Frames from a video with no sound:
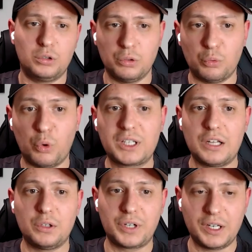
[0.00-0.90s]
What
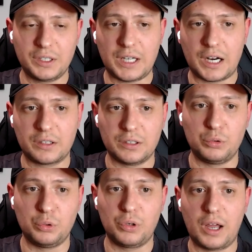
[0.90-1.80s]
kind of credit card
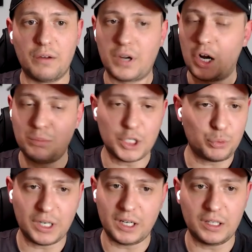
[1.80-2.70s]
do you have? How much
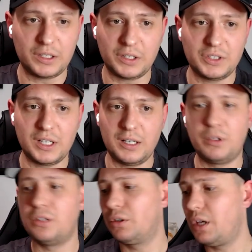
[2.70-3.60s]
we can increase the
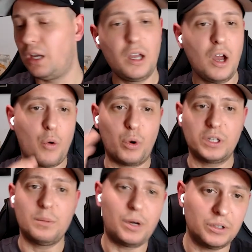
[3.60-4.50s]
limit? Okay,
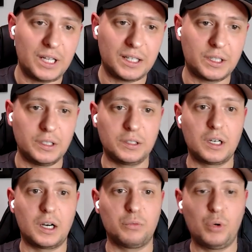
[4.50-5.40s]
what about that credit
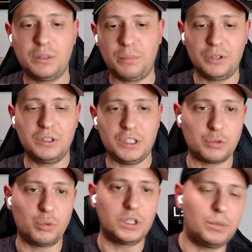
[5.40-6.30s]
card? What about this?
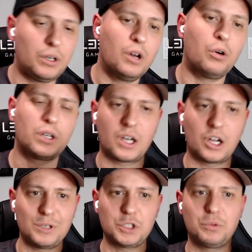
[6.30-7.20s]
What about, okay, how
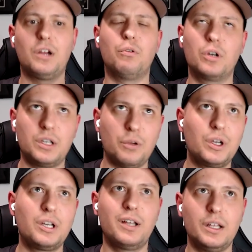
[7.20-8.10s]
much you have? Okay, we
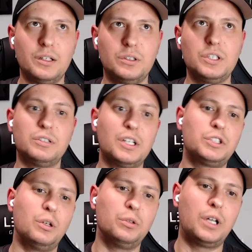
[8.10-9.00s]
can handle this. Let's
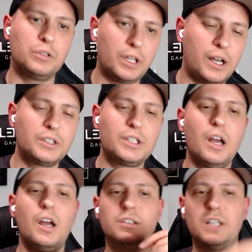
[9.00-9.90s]
slow down the ads.
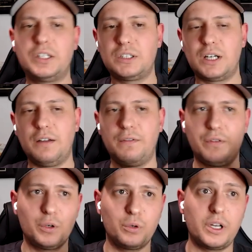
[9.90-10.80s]
Let's try to
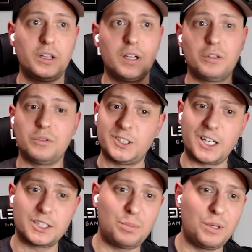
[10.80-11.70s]
figure it out. Let's
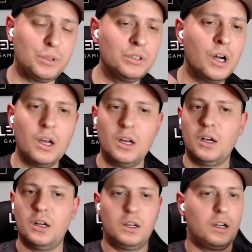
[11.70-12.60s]
ask people.
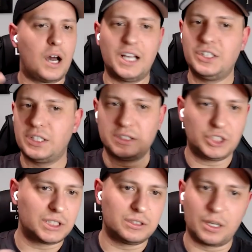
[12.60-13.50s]
I
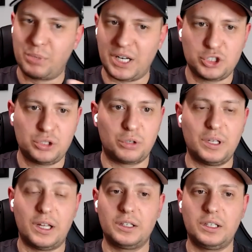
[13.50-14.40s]
just like brainstorming, and